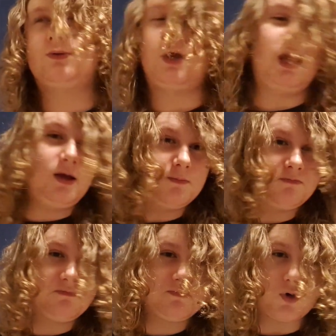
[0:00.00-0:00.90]
8
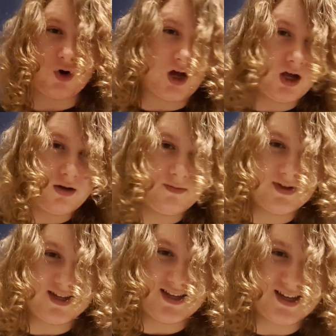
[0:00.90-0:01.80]
or
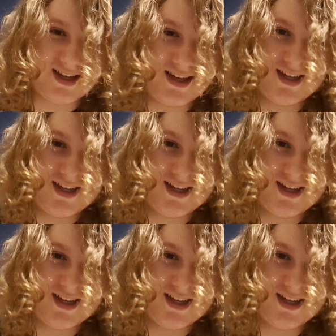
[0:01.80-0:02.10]
9,